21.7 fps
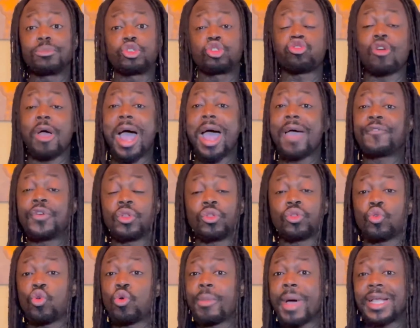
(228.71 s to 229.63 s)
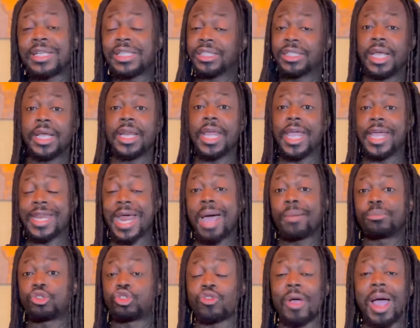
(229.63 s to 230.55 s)
driving through my city and
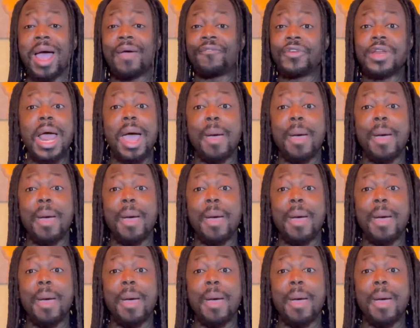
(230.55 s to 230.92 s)
I'm driving,